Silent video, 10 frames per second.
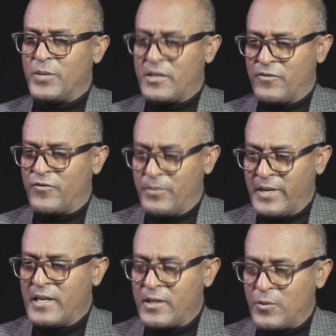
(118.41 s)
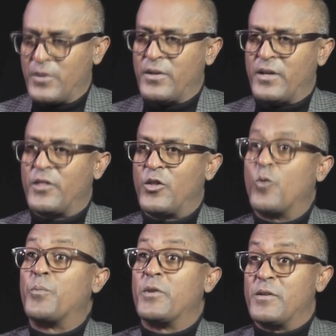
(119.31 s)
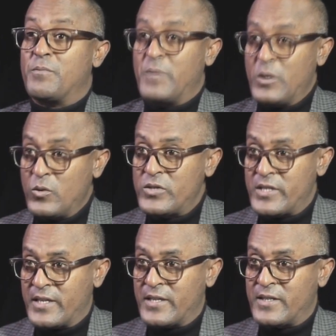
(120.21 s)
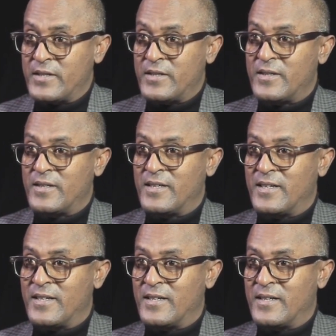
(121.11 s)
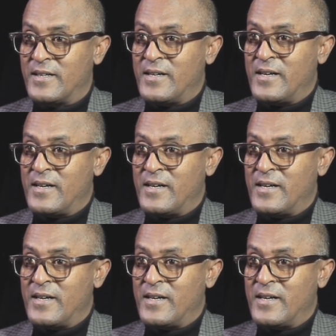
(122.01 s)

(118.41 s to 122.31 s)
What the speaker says: became familiar with the Ethiopian music a